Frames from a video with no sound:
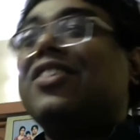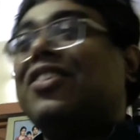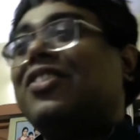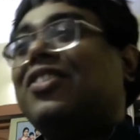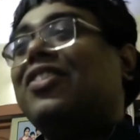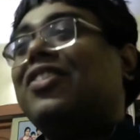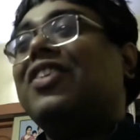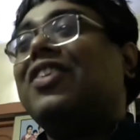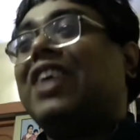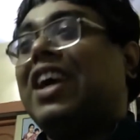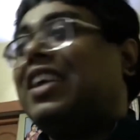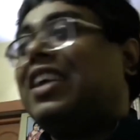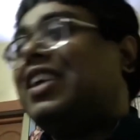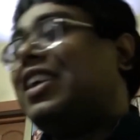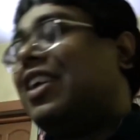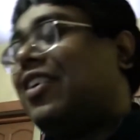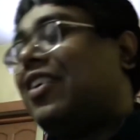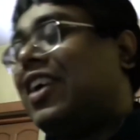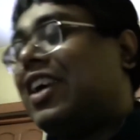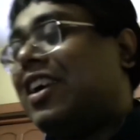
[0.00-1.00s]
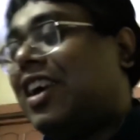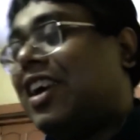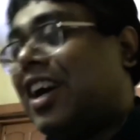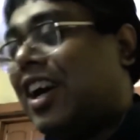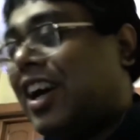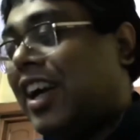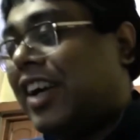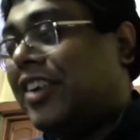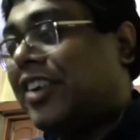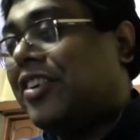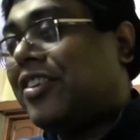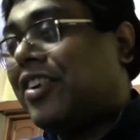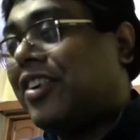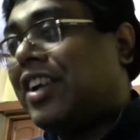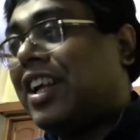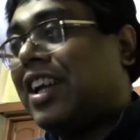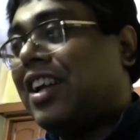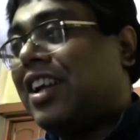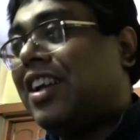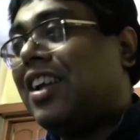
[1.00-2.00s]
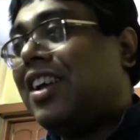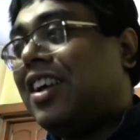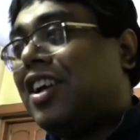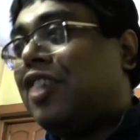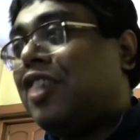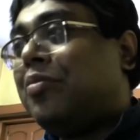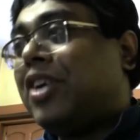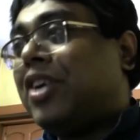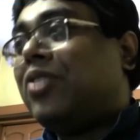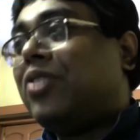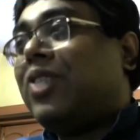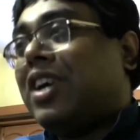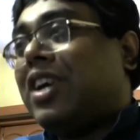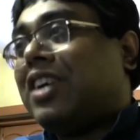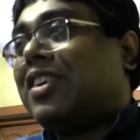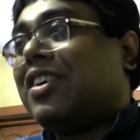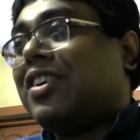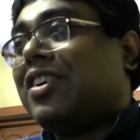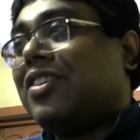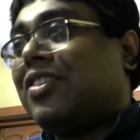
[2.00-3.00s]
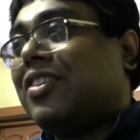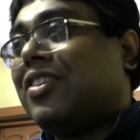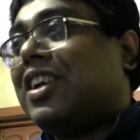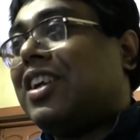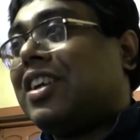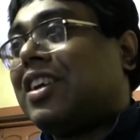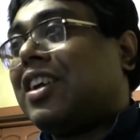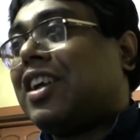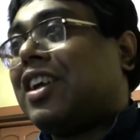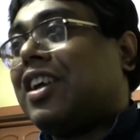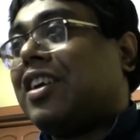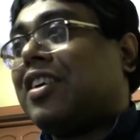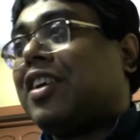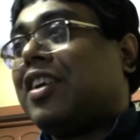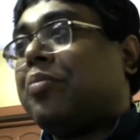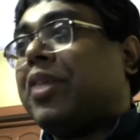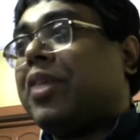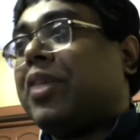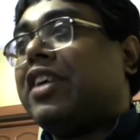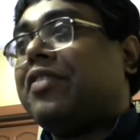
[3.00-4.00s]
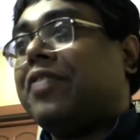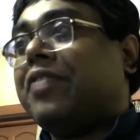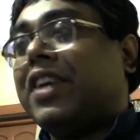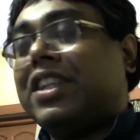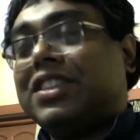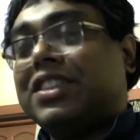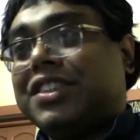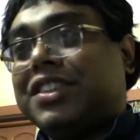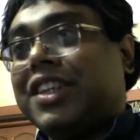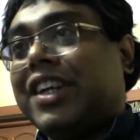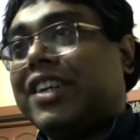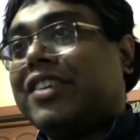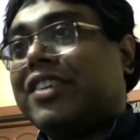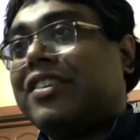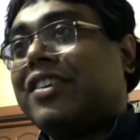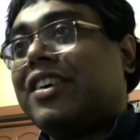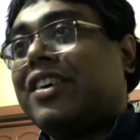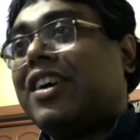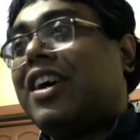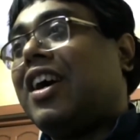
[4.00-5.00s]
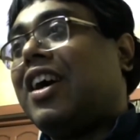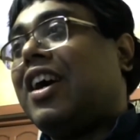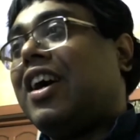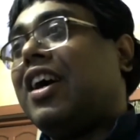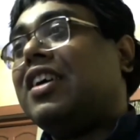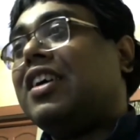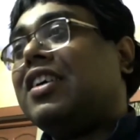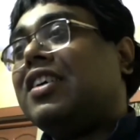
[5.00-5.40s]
uh, uh, in our uh, editorial when we were, we are keeping it very strict so it was